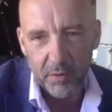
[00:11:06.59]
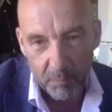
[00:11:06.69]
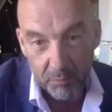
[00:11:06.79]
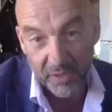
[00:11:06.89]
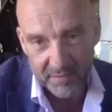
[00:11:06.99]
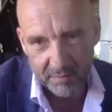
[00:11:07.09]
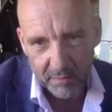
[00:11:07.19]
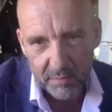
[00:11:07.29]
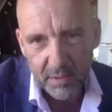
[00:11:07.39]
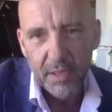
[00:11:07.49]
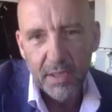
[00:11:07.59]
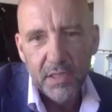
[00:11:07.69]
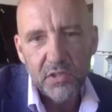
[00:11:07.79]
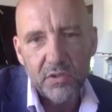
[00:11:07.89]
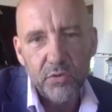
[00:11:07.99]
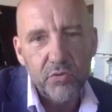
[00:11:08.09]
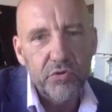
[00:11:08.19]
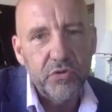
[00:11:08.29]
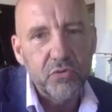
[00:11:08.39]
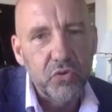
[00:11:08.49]
a pretzel to
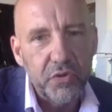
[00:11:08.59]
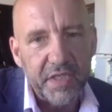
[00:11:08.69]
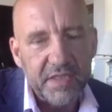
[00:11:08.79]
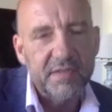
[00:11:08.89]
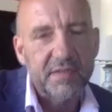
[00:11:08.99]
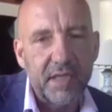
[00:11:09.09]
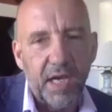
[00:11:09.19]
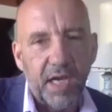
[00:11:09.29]
do this.